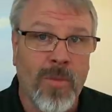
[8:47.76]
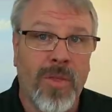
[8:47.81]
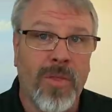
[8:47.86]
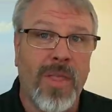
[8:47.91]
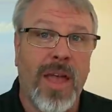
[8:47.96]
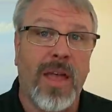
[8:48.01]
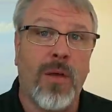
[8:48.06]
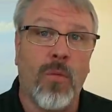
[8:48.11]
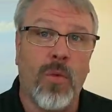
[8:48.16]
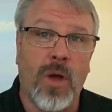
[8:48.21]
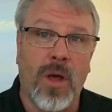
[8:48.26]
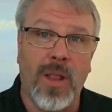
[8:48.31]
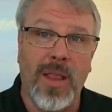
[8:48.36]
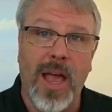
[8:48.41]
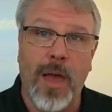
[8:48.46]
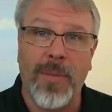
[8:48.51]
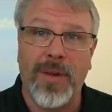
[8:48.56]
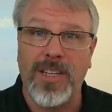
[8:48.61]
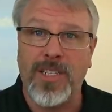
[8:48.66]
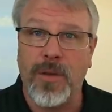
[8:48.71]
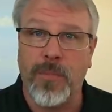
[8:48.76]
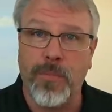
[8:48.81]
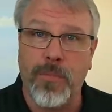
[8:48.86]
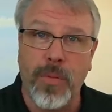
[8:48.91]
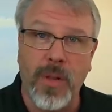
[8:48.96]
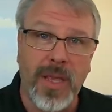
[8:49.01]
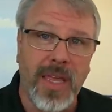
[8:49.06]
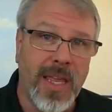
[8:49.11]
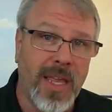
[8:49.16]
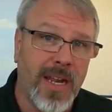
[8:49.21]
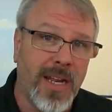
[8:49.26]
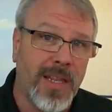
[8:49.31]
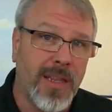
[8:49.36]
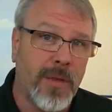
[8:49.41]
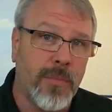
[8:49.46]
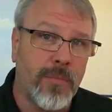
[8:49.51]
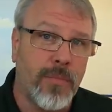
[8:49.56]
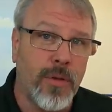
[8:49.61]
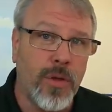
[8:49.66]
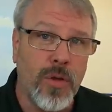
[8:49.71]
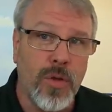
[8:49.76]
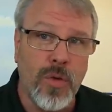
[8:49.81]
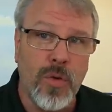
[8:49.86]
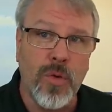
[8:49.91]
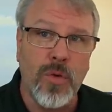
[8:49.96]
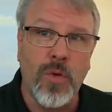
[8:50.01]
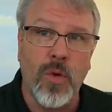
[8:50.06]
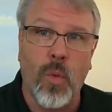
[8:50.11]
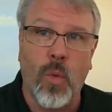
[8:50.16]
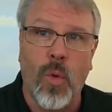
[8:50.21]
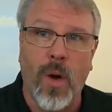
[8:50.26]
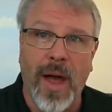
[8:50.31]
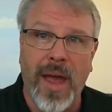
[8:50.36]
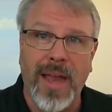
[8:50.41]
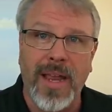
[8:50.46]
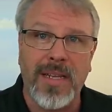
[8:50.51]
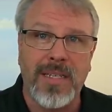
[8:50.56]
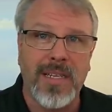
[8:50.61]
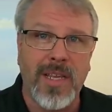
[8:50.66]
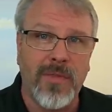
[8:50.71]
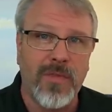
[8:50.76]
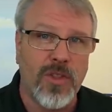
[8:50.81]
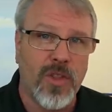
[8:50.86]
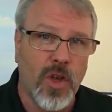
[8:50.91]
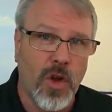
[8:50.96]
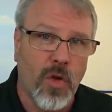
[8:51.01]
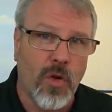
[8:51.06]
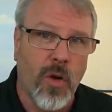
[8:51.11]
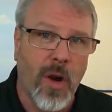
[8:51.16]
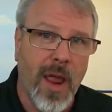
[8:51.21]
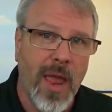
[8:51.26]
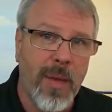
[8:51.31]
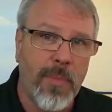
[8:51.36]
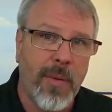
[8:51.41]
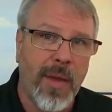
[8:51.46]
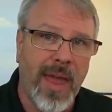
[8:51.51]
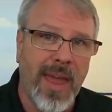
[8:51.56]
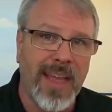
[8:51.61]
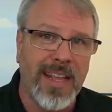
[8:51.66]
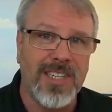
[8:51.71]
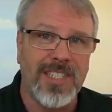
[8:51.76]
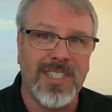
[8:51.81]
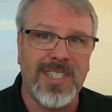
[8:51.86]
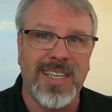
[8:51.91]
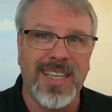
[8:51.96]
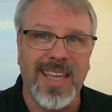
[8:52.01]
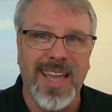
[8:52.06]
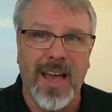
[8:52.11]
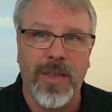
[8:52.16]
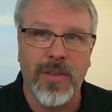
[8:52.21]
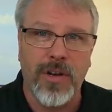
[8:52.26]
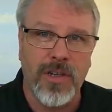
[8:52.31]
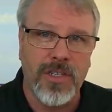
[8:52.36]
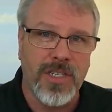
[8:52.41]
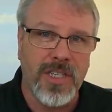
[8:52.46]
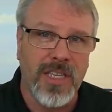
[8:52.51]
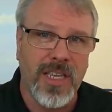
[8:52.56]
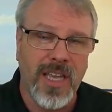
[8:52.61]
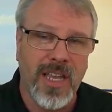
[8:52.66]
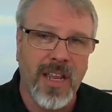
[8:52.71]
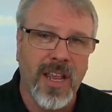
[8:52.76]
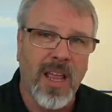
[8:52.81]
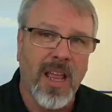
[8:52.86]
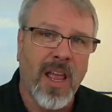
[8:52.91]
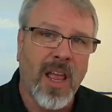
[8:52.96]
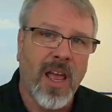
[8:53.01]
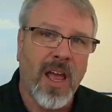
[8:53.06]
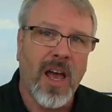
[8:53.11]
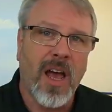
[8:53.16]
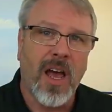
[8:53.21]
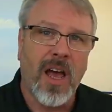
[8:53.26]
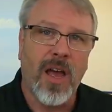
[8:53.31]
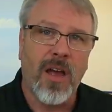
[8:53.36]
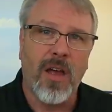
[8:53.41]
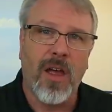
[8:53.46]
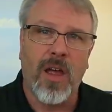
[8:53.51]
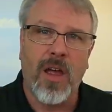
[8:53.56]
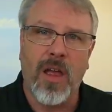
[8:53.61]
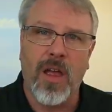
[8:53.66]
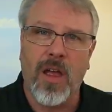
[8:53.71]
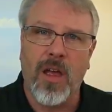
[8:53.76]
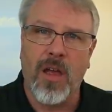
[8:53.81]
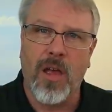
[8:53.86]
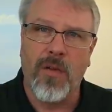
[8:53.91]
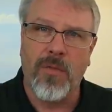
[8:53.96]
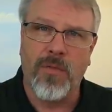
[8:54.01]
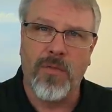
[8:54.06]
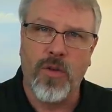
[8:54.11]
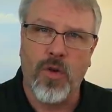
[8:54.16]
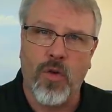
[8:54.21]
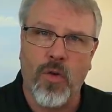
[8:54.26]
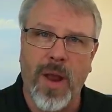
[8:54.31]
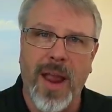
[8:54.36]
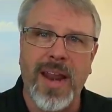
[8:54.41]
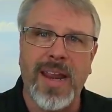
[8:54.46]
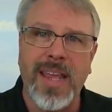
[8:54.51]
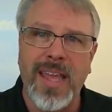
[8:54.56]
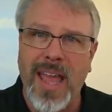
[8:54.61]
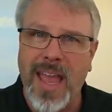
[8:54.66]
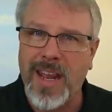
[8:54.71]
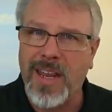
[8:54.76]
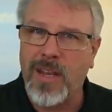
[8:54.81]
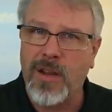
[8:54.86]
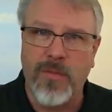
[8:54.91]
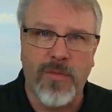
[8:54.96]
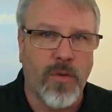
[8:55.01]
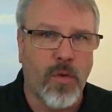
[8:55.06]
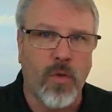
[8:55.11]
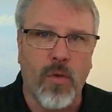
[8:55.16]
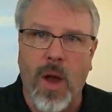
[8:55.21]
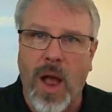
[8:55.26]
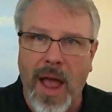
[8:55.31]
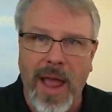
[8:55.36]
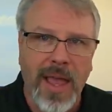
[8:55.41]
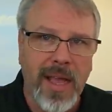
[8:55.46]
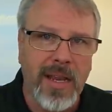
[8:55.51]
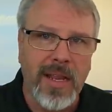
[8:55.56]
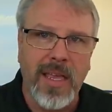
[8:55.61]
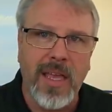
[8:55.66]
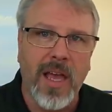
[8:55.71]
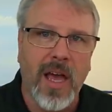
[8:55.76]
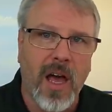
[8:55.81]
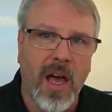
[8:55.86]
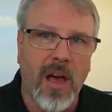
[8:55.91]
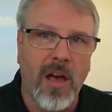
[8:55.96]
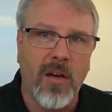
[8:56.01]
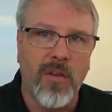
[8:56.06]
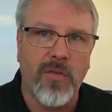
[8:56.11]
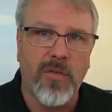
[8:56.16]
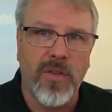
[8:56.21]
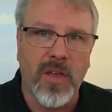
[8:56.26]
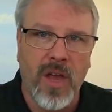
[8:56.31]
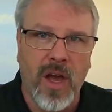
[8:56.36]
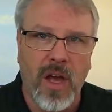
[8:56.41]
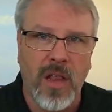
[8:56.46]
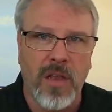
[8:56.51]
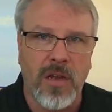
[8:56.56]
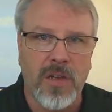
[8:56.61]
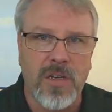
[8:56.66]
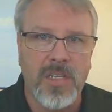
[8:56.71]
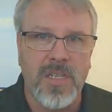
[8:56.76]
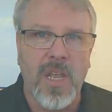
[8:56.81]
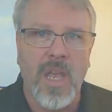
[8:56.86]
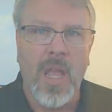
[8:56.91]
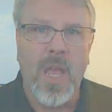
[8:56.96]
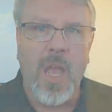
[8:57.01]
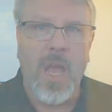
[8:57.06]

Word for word: That will allow me to blend the blue, the white, even the gray paints together to get a gradiated variety of colors.